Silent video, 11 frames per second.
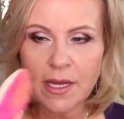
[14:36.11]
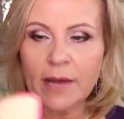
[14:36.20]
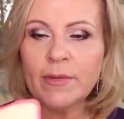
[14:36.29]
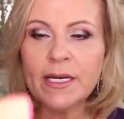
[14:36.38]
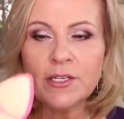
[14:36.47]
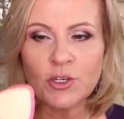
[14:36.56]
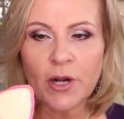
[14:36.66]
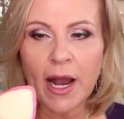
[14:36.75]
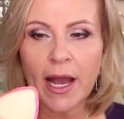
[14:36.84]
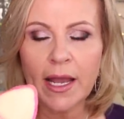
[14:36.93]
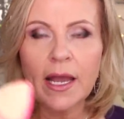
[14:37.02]
I'm gonna
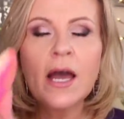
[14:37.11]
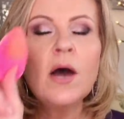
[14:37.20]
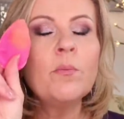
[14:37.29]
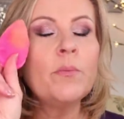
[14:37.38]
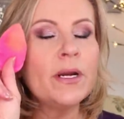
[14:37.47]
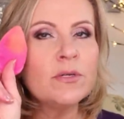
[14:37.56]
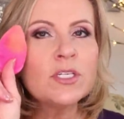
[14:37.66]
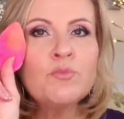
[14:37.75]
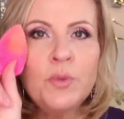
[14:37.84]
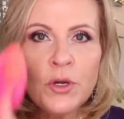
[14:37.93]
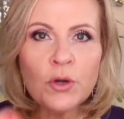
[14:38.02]
try, but it was
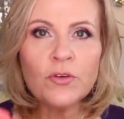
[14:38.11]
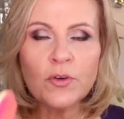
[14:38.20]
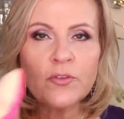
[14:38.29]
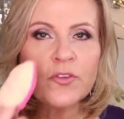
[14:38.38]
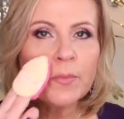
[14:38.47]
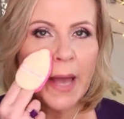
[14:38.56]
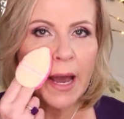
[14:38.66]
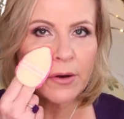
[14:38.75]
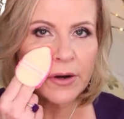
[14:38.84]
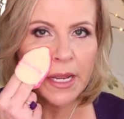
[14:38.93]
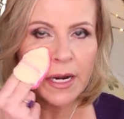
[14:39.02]
beautiful for
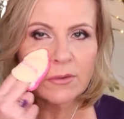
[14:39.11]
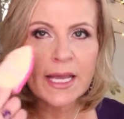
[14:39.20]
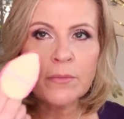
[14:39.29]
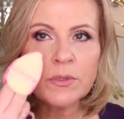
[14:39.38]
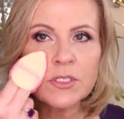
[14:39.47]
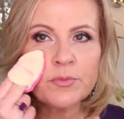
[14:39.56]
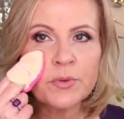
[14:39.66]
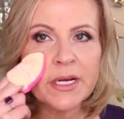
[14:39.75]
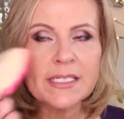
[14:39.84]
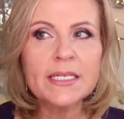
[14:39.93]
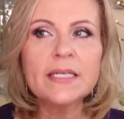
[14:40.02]
powder, and I was able to
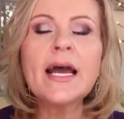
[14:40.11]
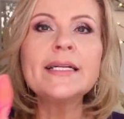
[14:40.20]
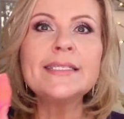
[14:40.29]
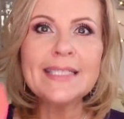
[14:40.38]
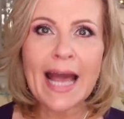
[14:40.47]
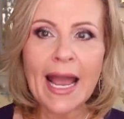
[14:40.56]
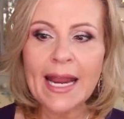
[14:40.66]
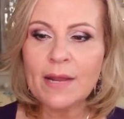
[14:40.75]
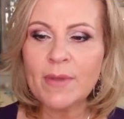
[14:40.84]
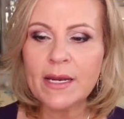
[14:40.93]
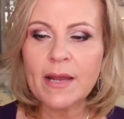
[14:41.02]
press in a
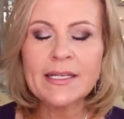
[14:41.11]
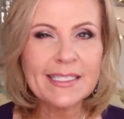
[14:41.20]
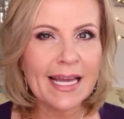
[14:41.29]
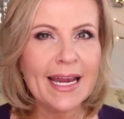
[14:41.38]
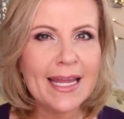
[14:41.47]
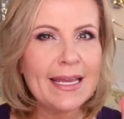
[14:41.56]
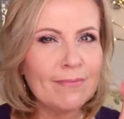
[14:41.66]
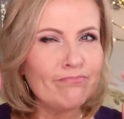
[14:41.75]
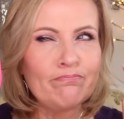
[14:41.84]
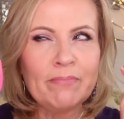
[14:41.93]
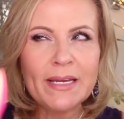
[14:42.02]
tiny
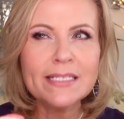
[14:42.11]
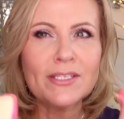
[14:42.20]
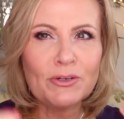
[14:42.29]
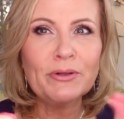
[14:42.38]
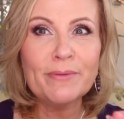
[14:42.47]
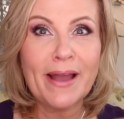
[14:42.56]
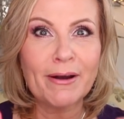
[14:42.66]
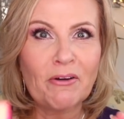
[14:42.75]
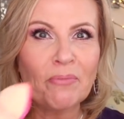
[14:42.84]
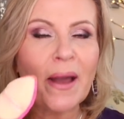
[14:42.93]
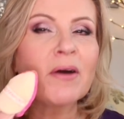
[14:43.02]
minuscule amount
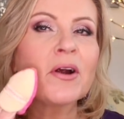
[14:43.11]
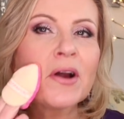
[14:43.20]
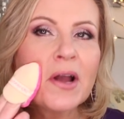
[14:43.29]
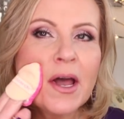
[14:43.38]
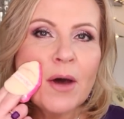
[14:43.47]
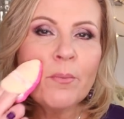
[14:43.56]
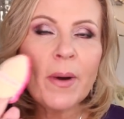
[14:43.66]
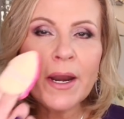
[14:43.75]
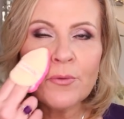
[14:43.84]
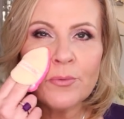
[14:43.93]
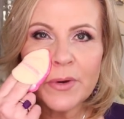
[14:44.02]
of powder, but
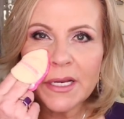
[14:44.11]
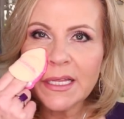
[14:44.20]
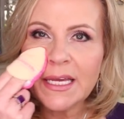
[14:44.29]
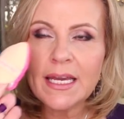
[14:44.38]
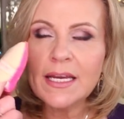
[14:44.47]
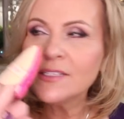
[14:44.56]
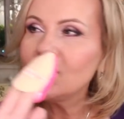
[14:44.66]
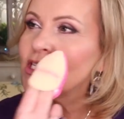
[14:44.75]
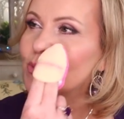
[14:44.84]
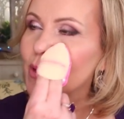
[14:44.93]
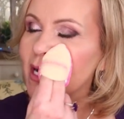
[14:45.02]
it really
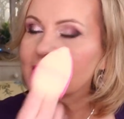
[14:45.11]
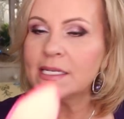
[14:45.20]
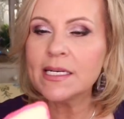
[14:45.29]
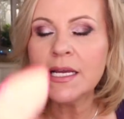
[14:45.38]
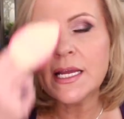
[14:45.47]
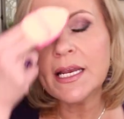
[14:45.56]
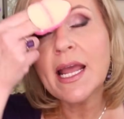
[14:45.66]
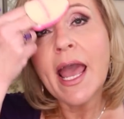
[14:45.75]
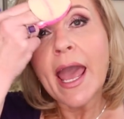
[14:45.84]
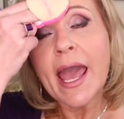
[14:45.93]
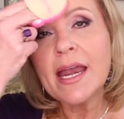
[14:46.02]
just pressed it in
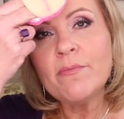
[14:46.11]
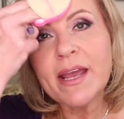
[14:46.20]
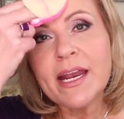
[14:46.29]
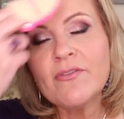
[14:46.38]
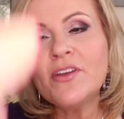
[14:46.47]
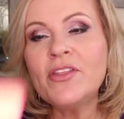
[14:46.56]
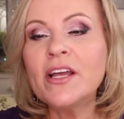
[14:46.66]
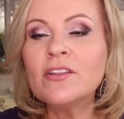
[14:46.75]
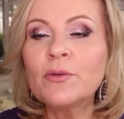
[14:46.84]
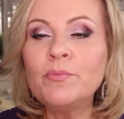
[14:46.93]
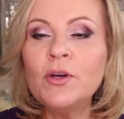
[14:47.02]
and it made everything
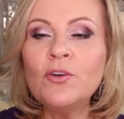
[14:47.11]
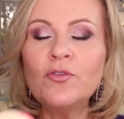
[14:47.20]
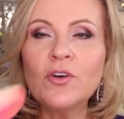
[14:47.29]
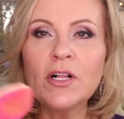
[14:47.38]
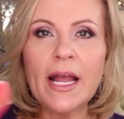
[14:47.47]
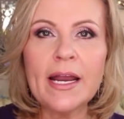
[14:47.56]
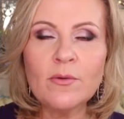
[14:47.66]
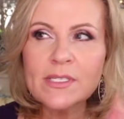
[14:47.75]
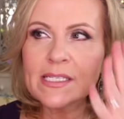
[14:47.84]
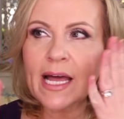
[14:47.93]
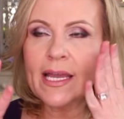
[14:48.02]
look beautiful. And it
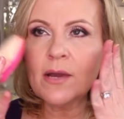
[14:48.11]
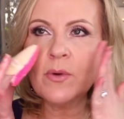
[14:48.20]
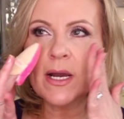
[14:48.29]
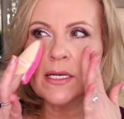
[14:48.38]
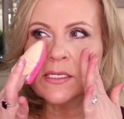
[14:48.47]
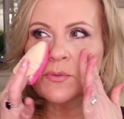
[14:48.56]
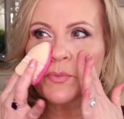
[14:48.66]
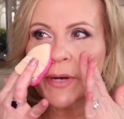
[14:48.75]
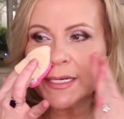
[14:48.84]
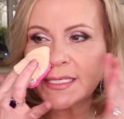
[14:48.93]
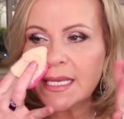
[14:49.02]
was like it was
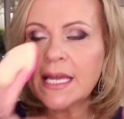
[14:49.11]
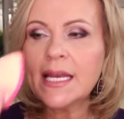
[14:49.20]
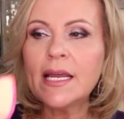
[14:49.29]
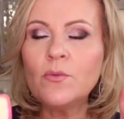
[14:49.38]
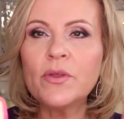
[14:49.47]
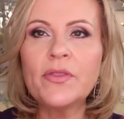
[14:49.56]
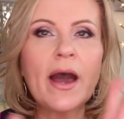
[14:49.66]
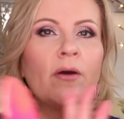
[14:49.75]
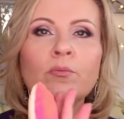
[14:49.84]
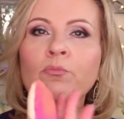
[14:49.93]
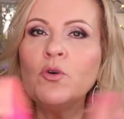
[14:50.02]
pressing it in
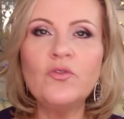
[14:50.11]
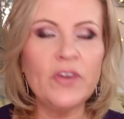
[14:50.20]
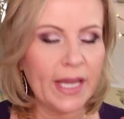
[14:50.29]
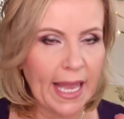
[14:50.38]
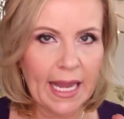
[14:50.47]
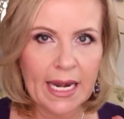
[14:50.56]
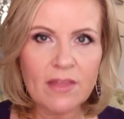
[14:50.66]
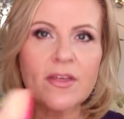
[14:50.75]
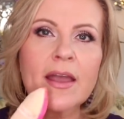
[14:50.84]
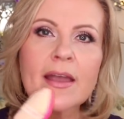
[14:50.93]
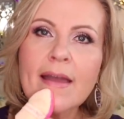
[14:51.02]
without moving
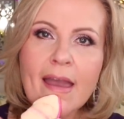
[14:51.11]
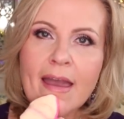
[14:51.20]
anything.